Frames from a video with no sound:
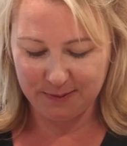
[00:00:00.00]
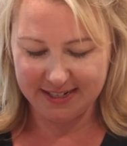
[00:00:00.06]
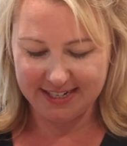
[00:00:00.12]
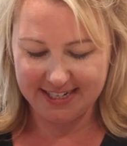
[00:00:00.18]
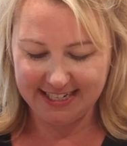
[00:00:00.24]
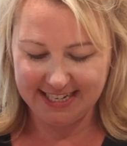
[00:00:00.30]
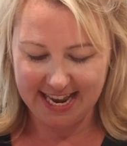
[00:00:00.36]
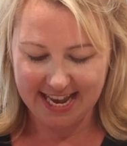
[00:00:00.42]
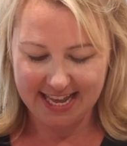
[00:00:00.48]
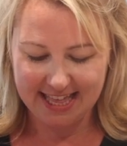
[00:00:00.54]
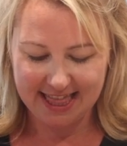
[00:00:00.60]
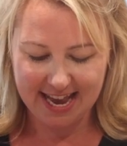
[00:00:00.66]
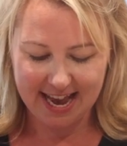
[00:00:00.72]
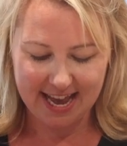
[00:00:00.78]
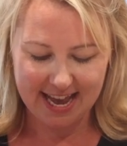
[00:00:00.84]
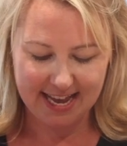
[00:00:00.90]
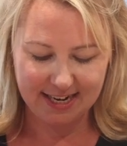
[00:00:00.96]
we're going to take
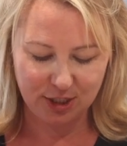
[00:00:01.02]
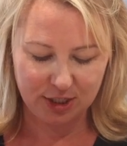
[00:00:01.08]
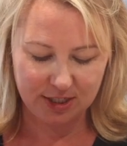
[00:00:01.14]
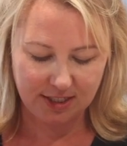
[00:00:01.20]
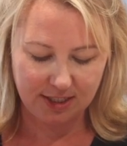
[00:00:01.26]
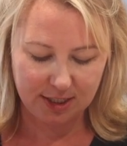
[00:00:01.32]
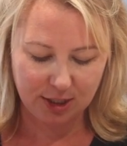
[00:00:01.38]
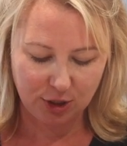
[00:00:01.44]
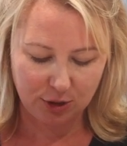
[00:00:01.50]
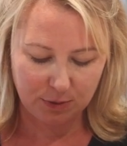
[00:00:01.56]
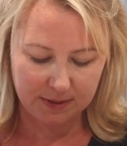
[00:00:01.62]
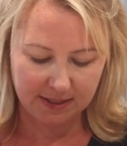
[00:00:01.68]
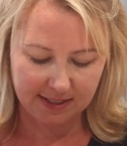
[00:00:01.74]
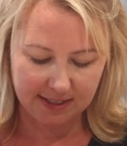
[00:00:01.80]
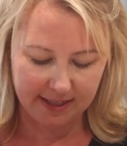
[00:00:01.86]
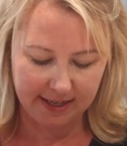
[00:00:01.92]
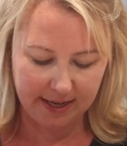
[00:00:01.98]
that and just
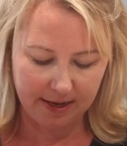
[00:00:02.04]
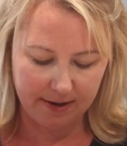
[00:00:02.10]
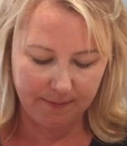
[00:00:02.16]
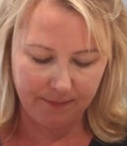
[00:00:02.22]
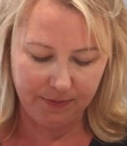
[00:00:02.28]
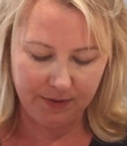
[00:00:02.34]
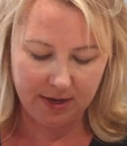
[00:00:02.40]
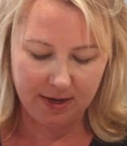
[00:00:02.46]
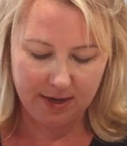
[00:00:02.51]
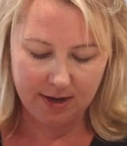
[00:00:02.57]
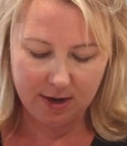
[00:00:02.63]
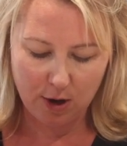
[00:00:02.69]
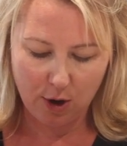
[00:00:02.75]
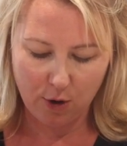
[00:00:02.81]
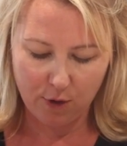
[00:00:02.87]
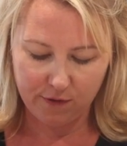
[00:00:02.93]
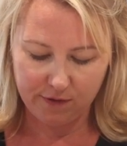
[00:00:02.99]
drizzle it
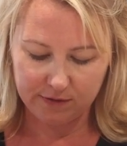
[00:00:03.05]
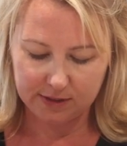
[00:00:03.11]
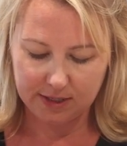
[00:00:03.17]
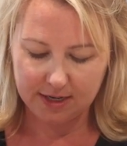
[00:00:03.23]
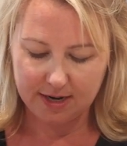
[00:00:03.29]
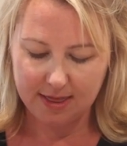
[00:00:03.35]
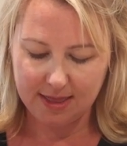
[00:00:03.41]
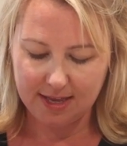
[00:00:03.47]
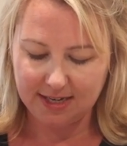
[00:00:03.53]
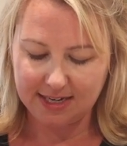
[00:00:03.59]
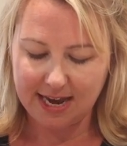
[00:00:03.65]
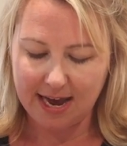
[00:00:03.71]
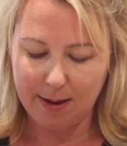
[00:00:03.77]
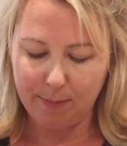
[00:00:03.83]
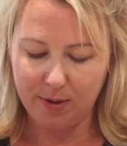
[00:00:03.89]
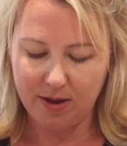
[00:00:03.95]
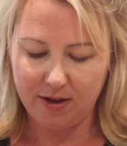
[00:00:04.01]
over the
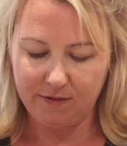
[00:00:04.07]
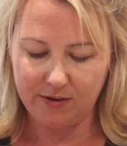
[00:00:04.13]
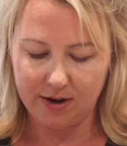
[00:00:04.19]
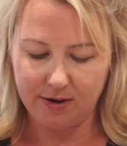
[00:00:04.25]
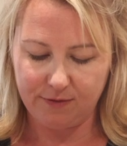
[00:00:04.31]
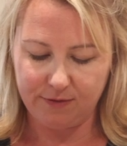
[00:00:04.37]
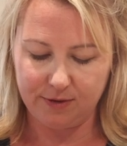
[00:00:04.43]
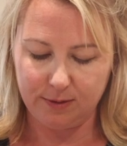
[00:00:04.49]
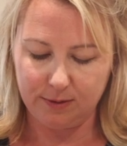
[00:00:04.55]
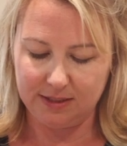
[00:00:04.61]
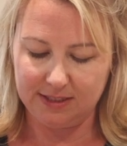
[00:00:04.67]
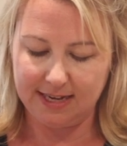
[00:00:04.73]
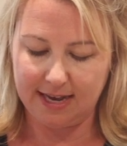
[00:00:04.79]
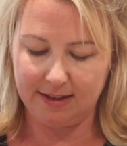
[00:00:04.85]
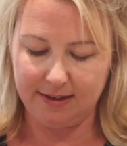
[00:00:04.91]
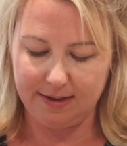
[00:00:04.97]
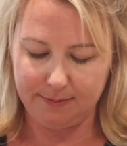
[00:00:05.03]
top of our fruit
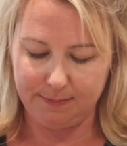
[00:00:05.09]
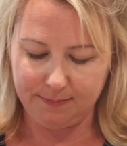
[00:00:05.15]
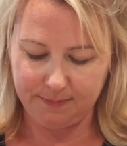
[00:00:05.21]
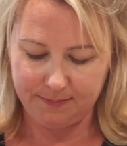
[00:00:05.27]
salad.